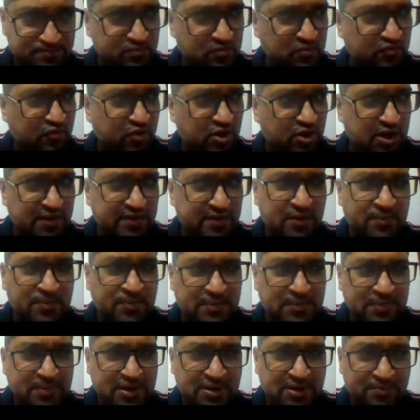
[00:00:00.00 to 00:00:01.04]
For other
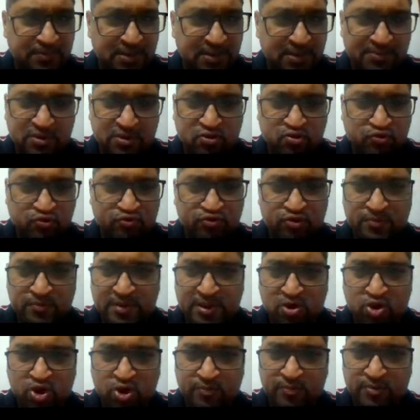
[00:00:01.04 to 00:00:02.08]
people, it may be useful, may
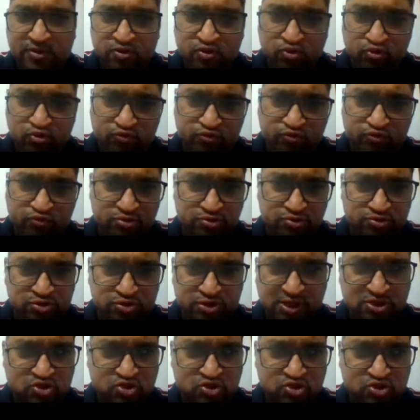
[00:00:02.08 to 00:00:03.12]
not be useful. So there is
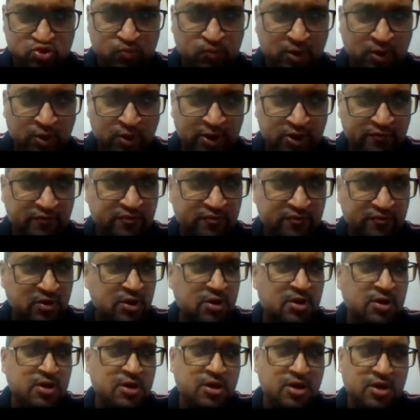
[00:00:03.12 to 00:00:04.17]
no point of
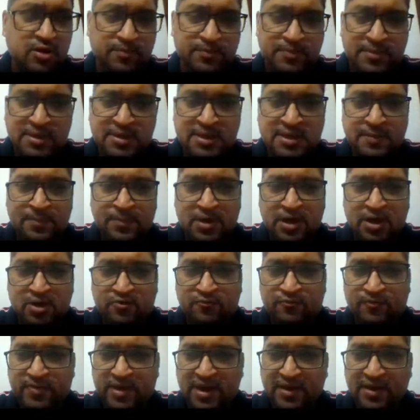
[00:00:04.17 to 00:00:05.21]
being a part of
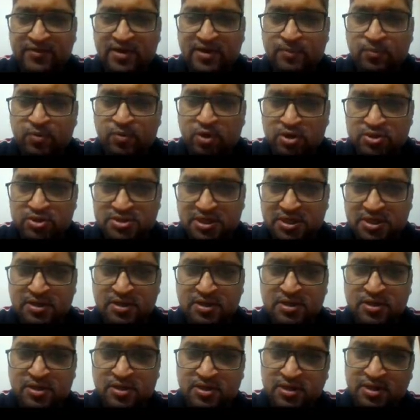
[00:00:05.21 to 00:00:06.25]
private blockchain
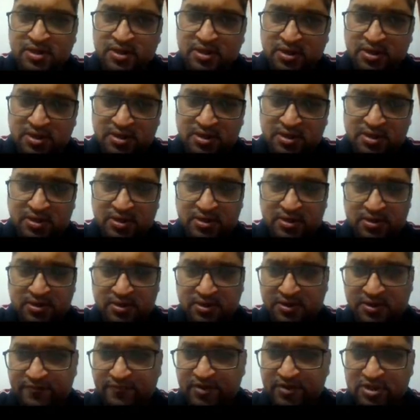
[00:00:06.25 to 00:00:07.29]

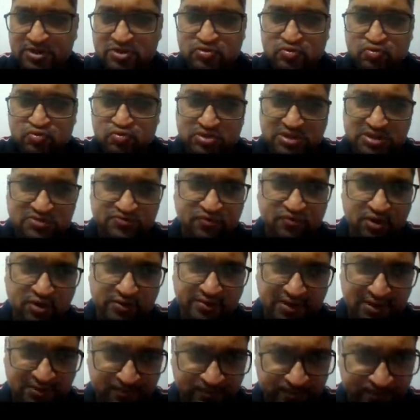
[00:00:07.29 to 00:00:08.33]
if it is useless for
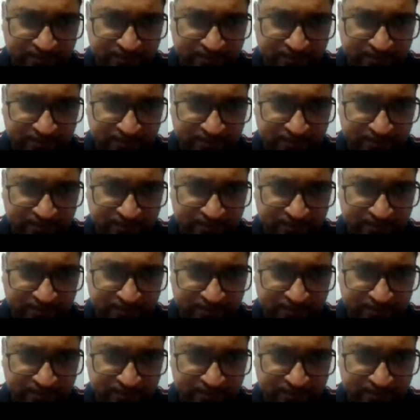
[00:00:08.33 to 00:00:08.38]
them.